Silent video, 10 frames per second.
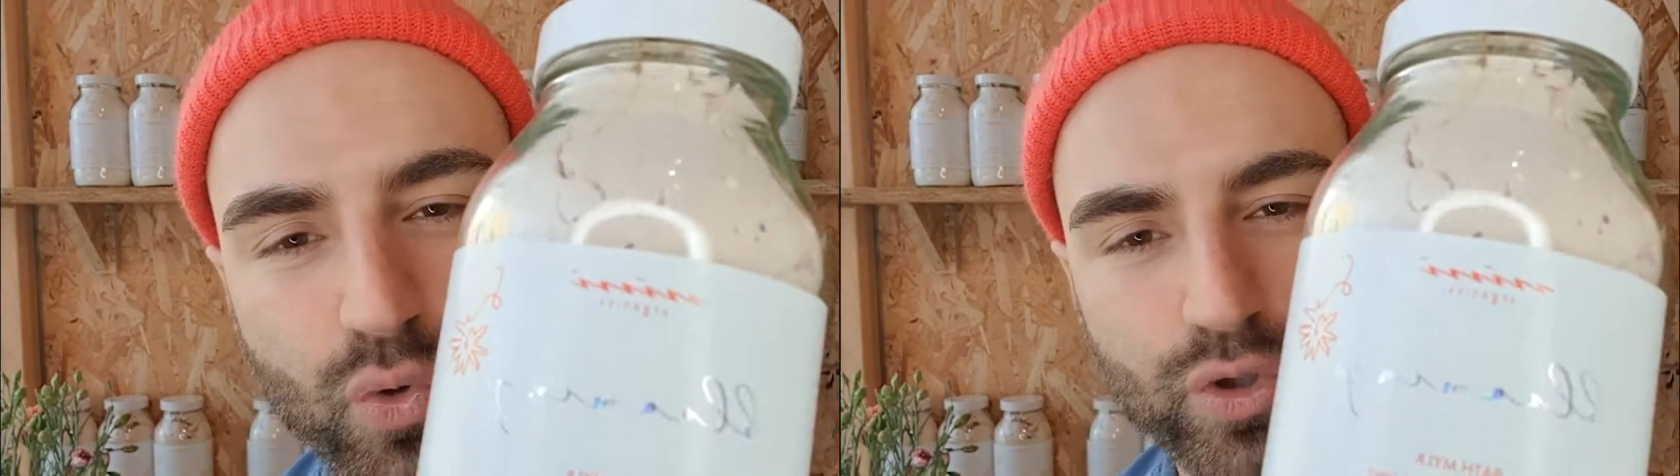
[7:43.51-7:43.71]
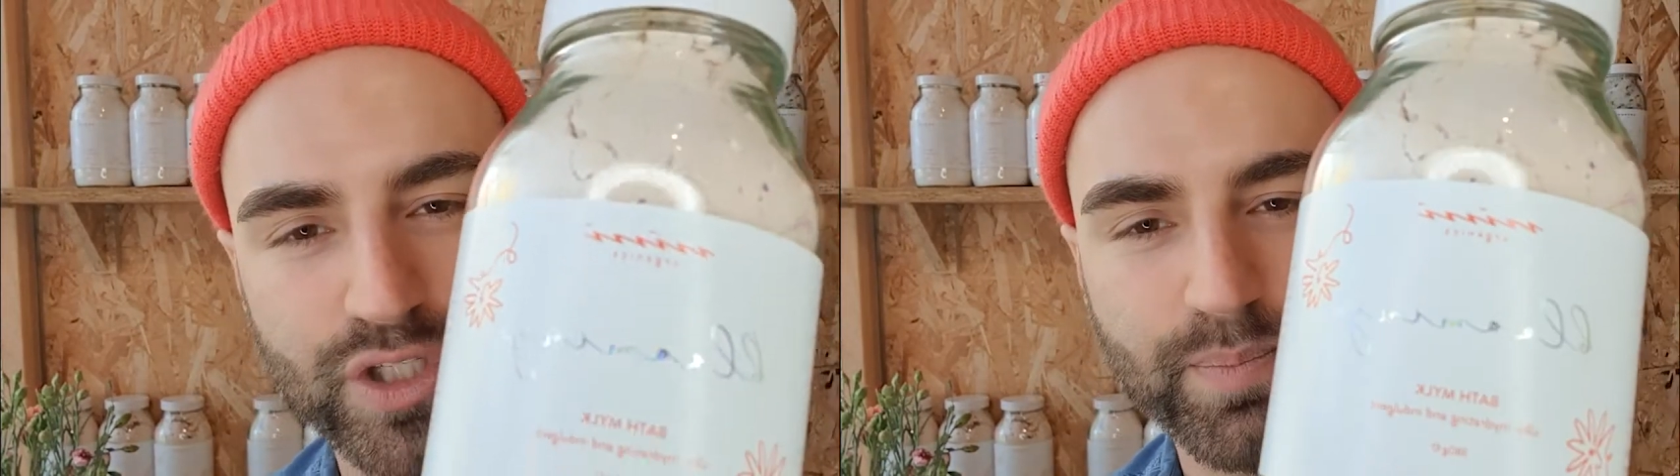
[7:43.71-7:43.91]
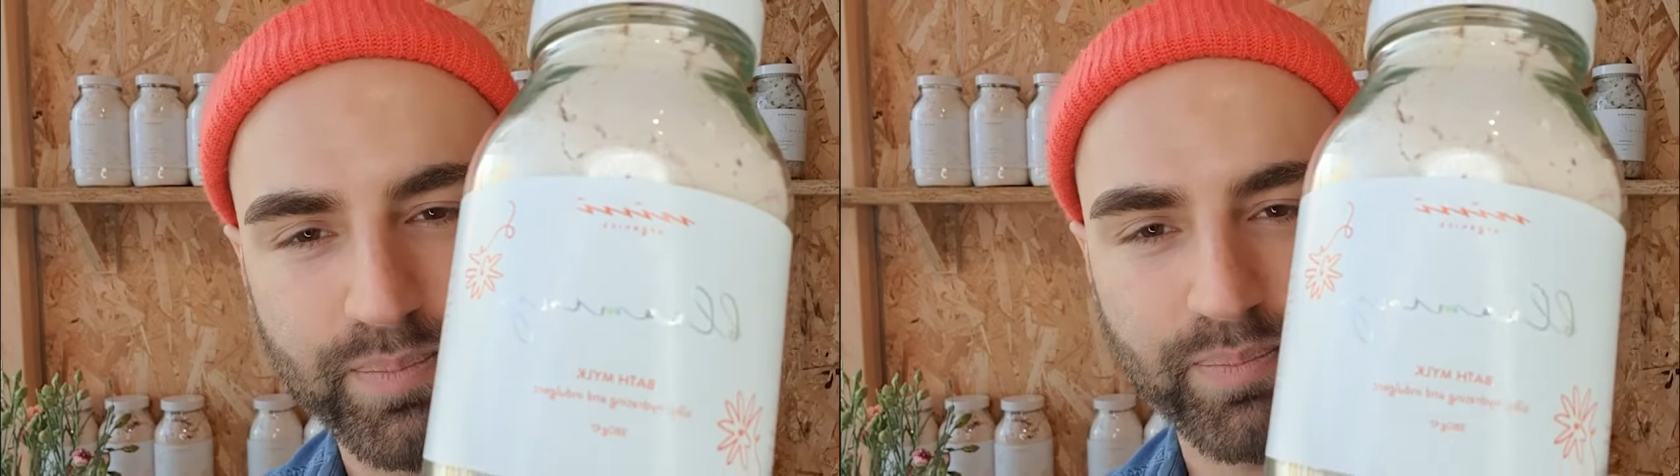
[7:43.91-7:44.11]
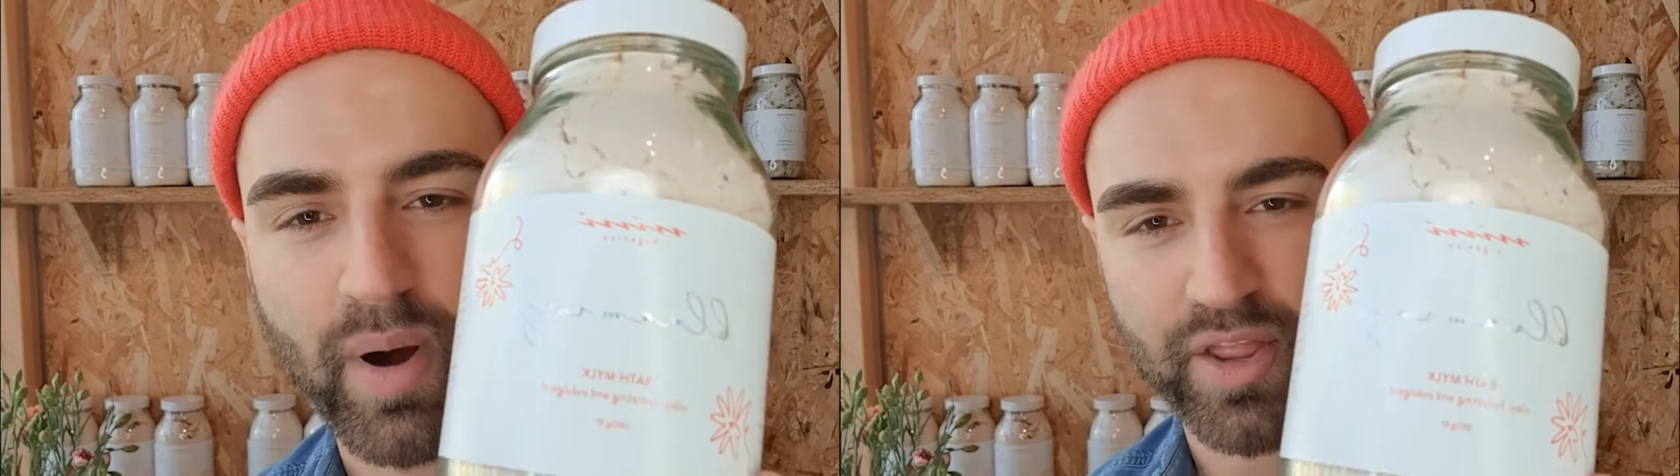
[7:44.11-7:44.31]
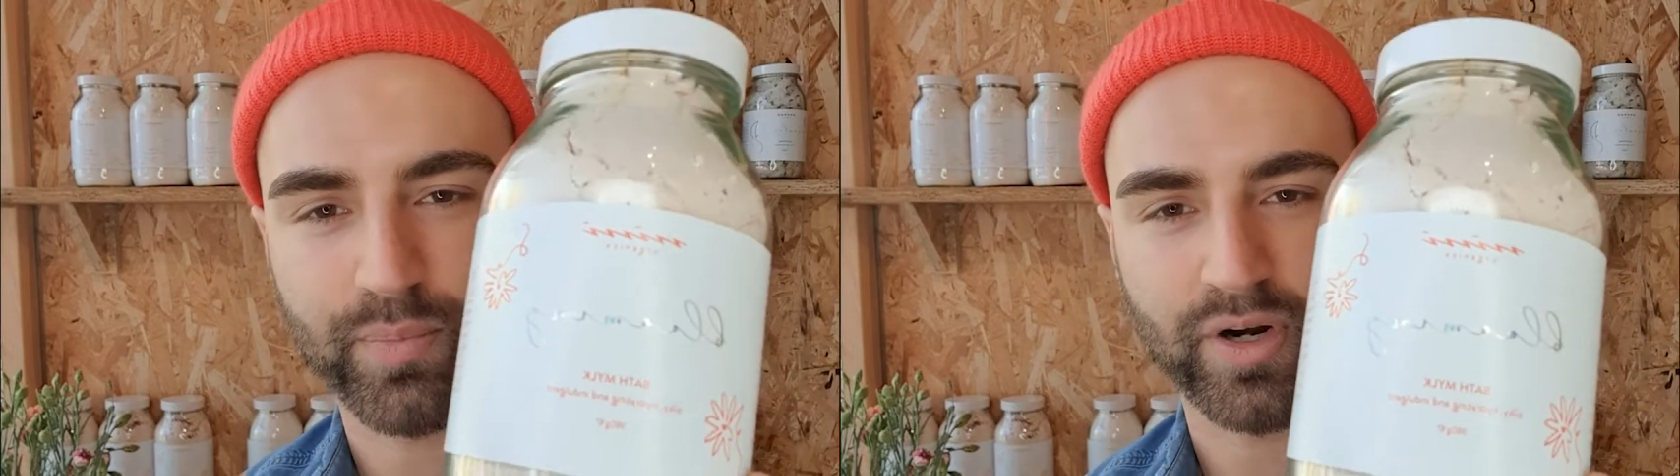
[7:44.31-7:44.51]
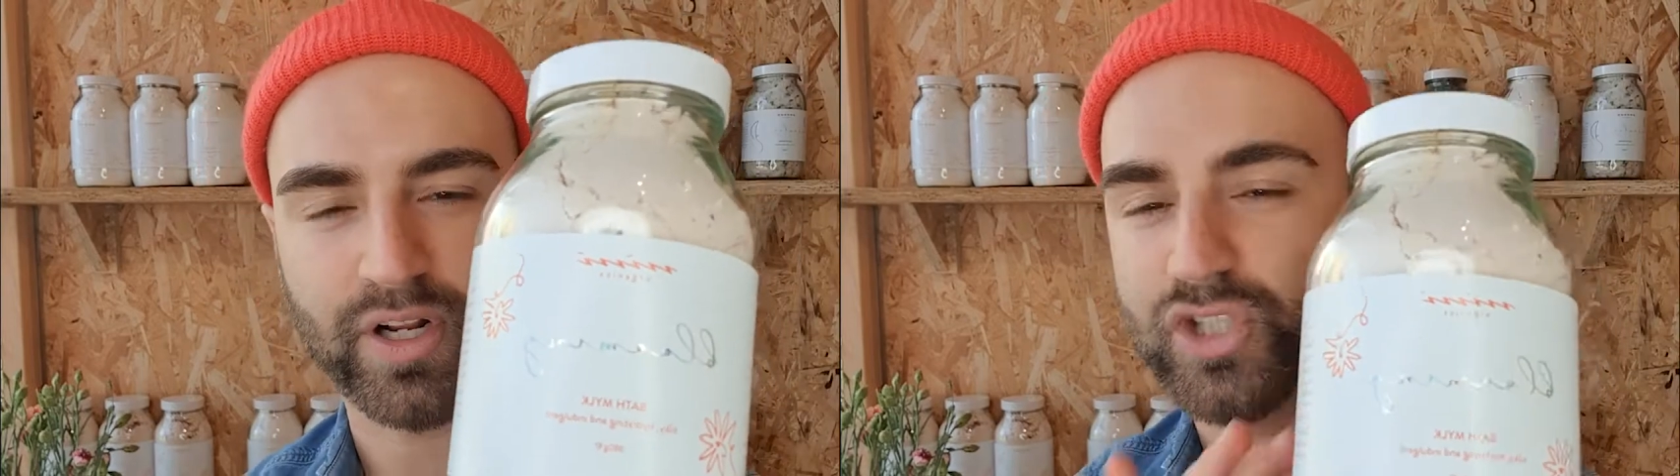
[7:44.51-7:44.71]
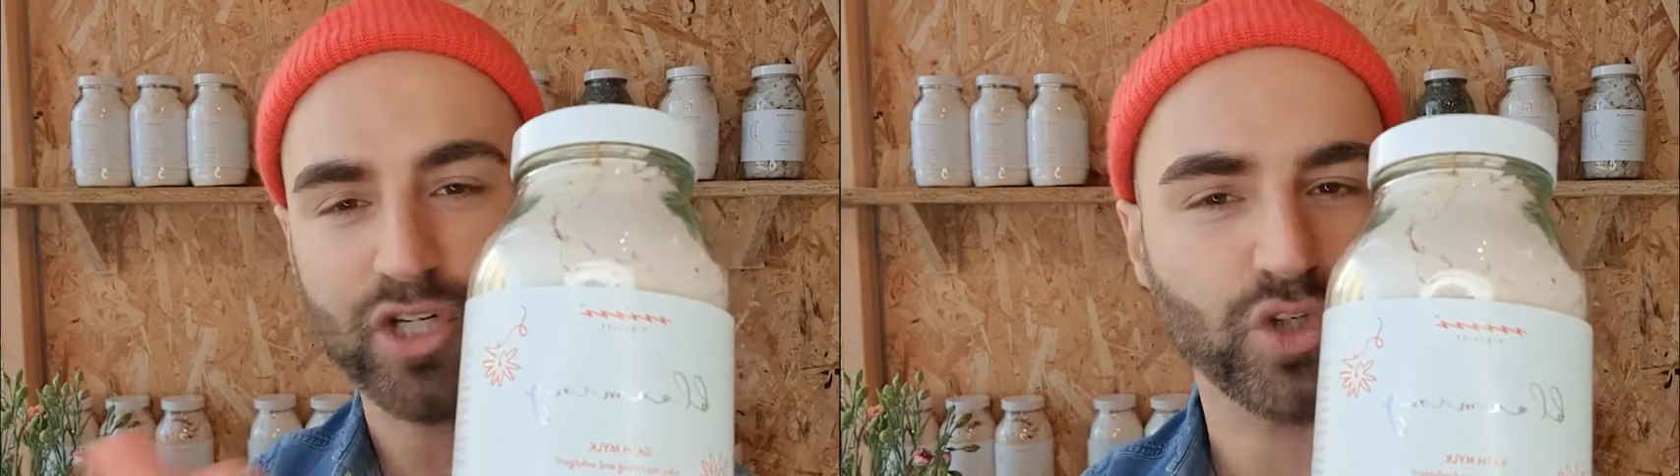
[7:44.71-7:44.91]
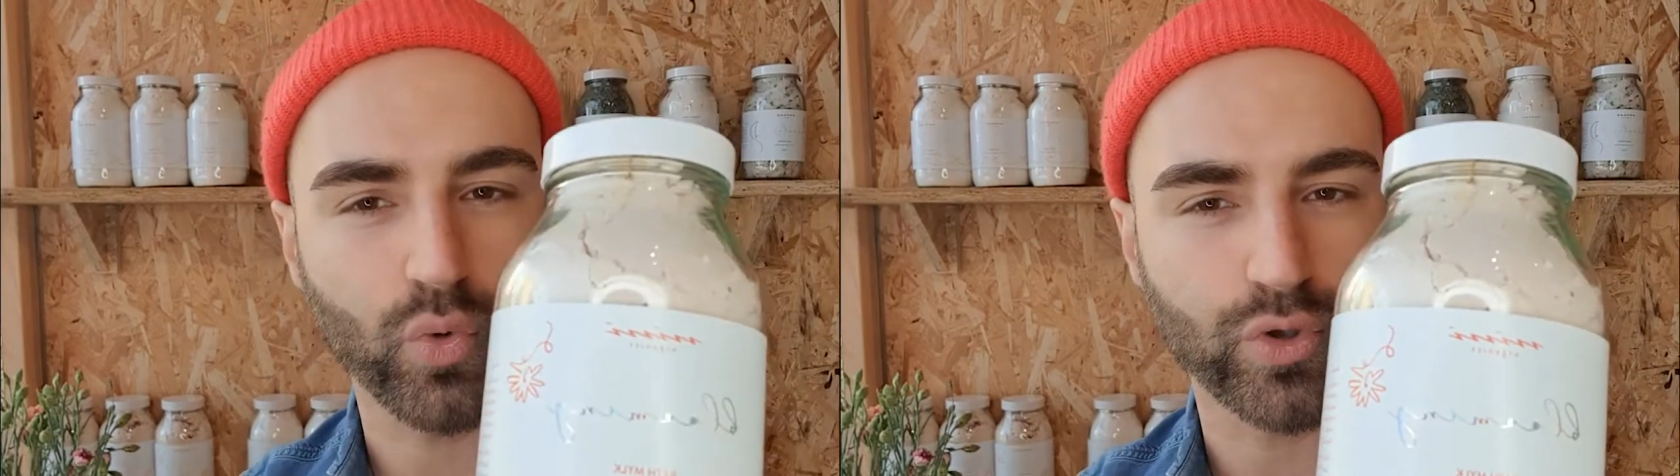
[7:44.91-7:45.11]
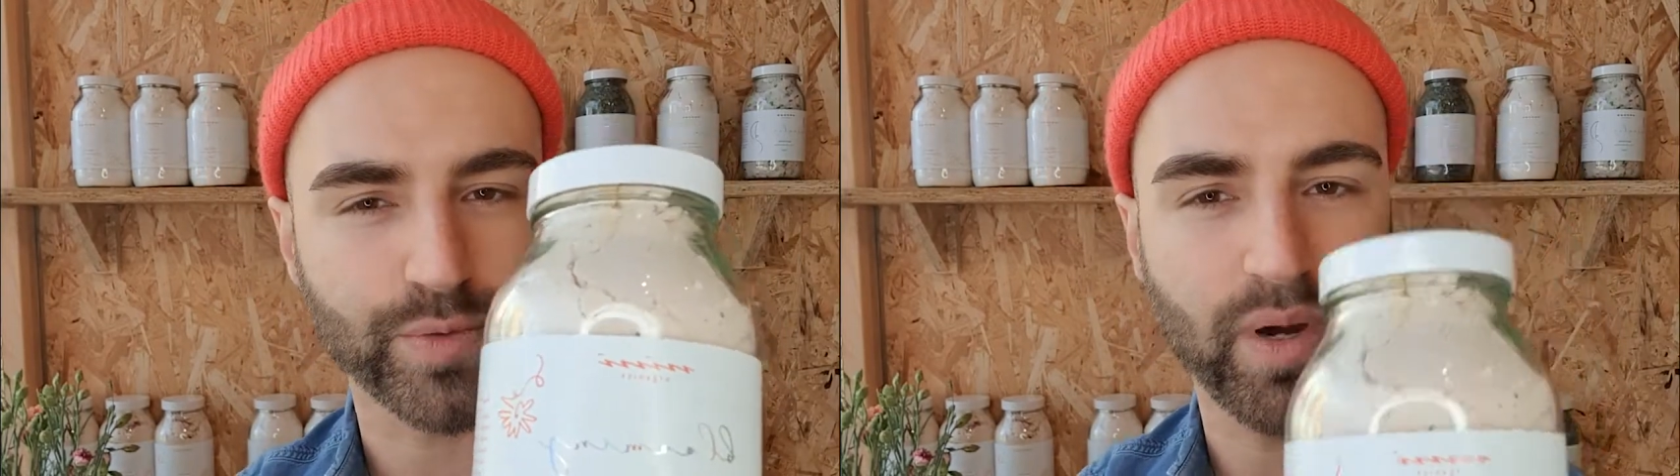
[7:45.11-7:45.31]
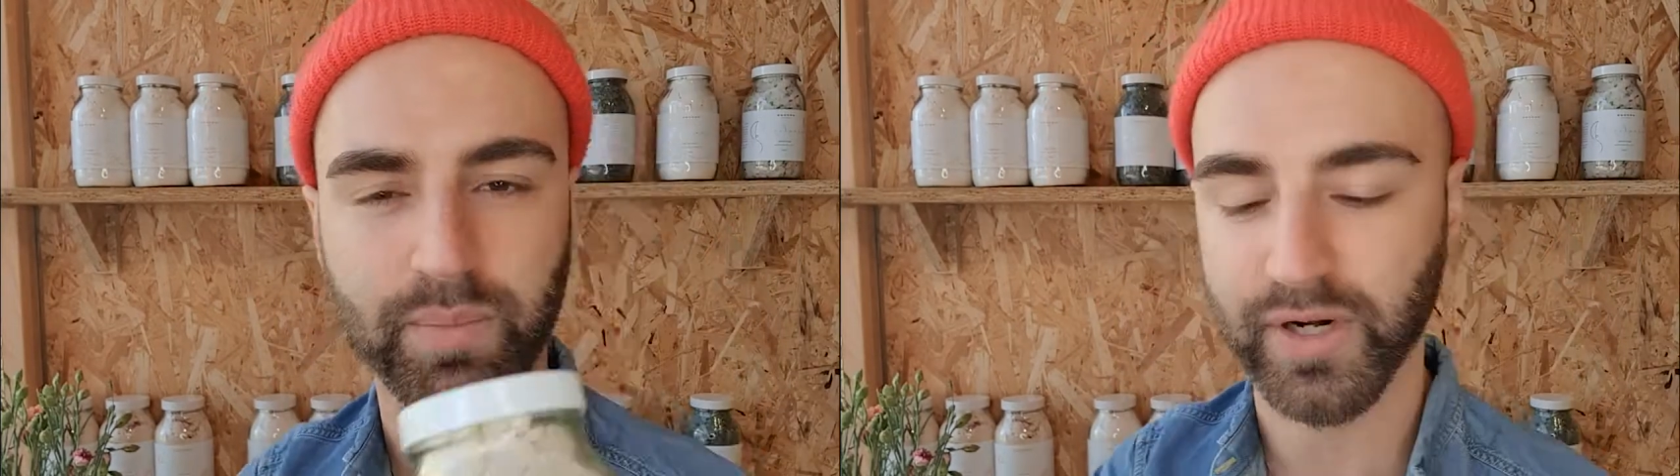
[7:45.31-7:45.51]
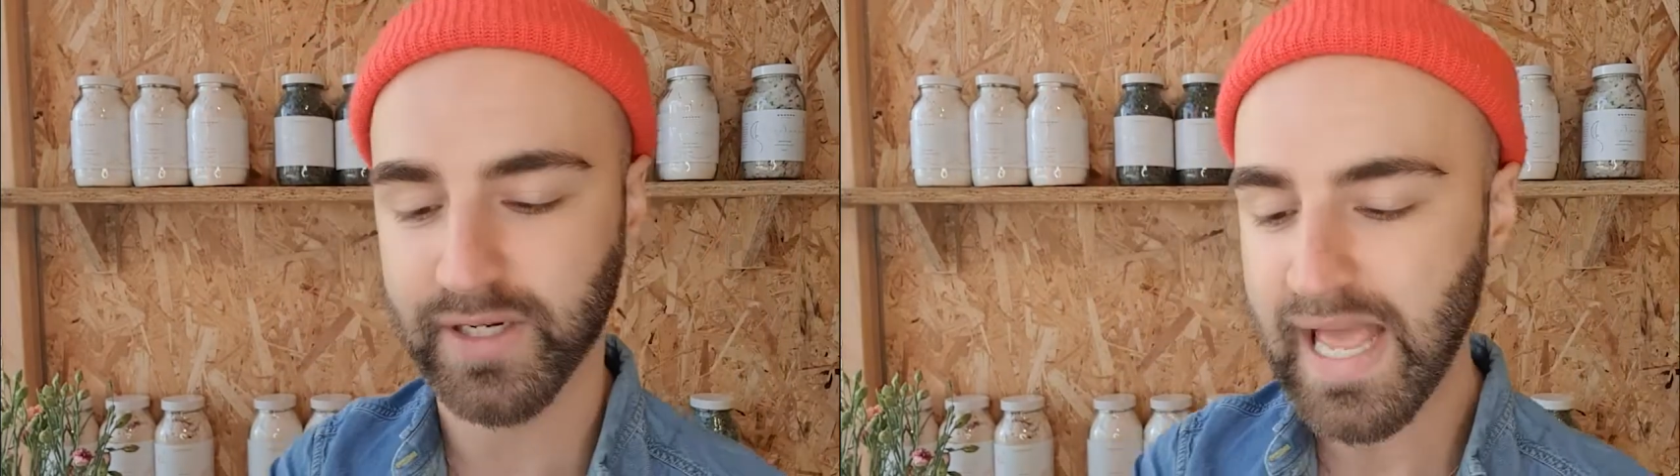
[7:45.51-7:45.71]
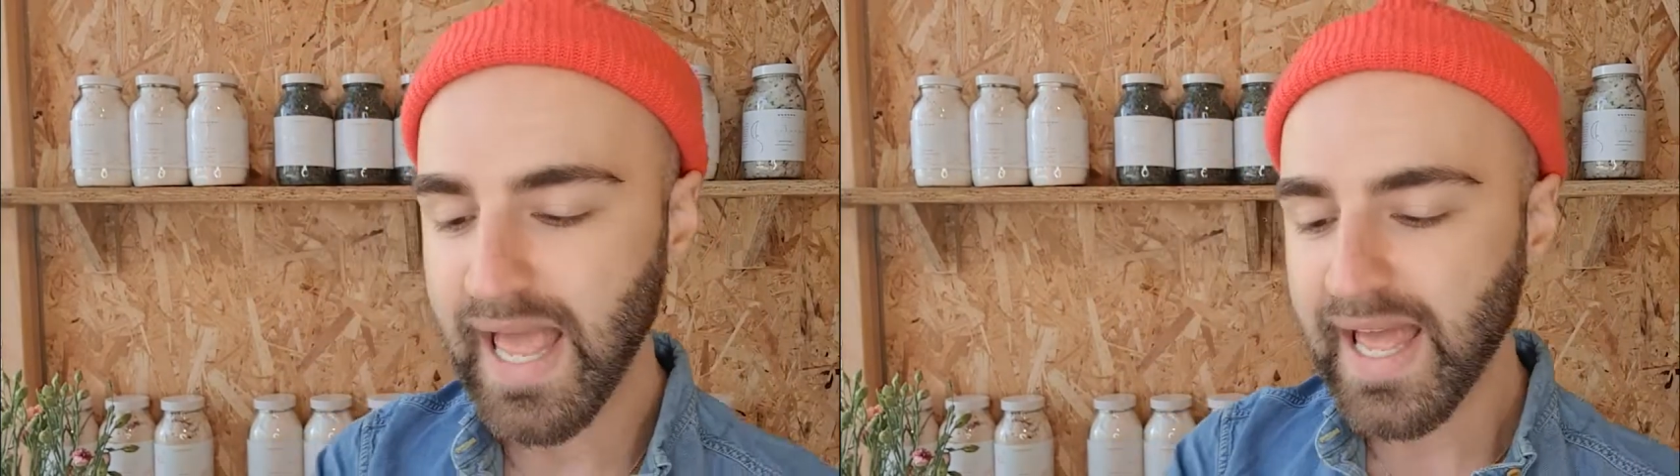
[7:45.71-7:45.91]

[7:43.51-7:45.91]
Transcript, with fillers: gorgeous bath product. Such a gorgeous bath product.